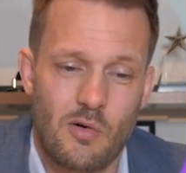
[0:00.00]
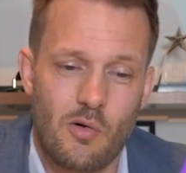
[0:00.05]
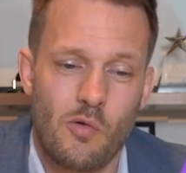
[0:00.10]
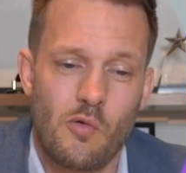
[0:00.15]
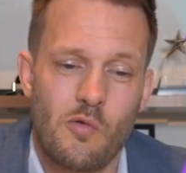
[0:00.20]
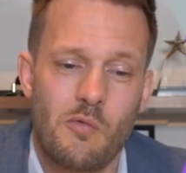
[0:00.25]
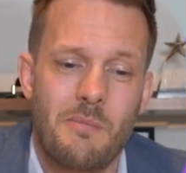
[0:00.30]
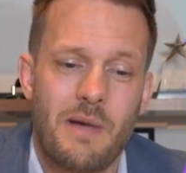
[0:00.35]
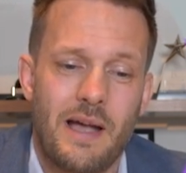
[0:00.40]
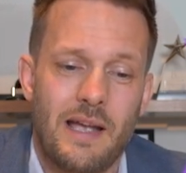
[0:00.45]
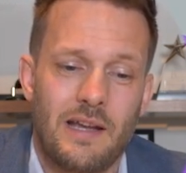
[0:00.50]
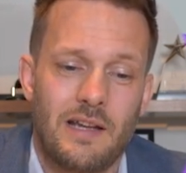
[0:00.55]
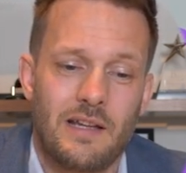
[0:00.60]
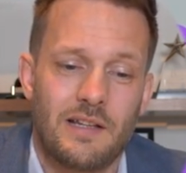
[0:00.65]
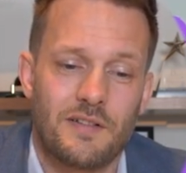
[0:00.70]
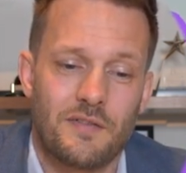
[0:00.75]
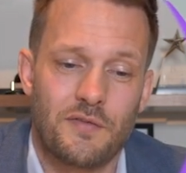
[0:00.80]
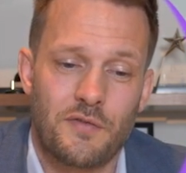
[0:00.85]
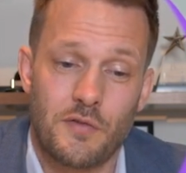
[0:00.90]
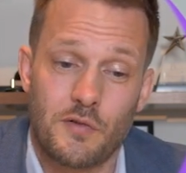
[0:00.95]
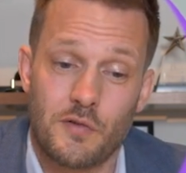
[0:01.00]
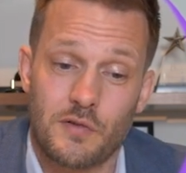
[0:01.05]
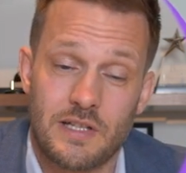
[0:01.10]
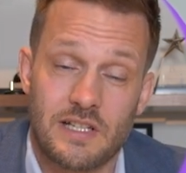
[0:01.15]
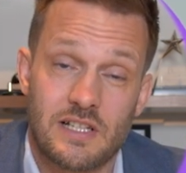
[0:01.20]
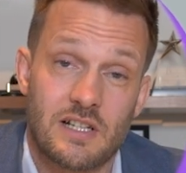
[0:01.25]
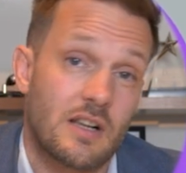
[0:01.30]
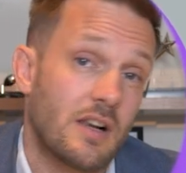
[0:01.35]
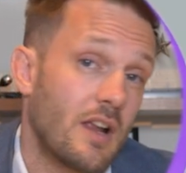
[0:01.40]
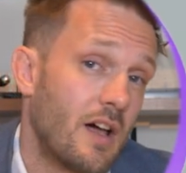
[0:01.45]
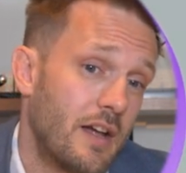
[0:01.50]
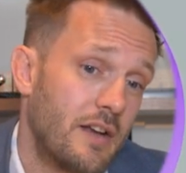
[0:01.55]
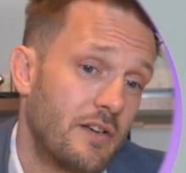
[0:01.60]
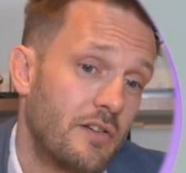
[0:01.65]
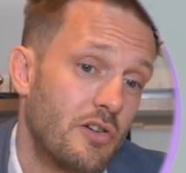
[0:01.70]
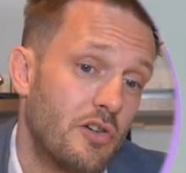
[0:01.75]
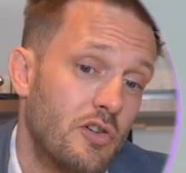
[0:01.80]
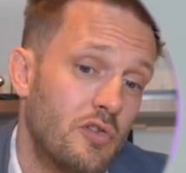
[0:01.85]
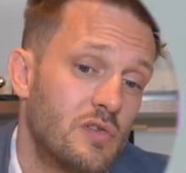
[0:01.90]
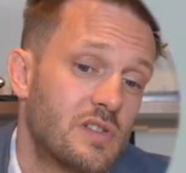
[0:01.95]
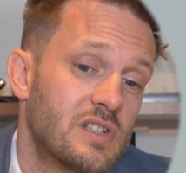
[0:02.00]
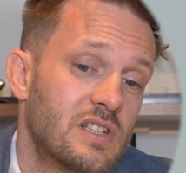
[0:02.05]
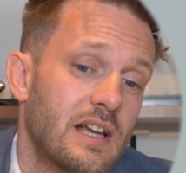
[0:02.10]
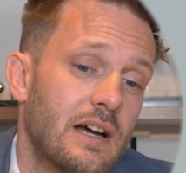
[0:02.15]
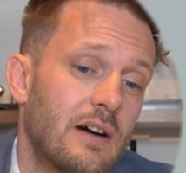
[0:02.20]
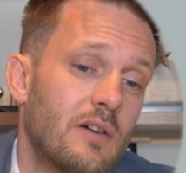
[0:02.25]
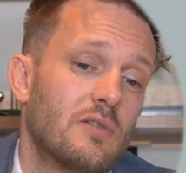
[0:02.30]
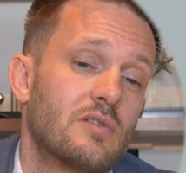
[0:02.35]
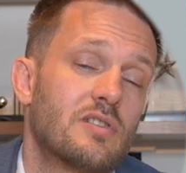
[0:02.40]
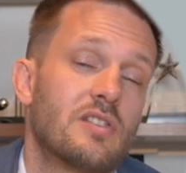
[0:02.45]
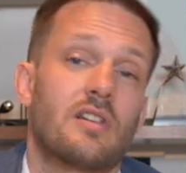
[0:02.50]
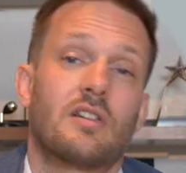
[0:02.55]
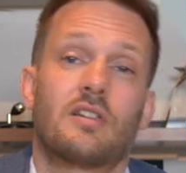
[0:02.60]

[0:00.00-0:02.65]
all made for this client who sells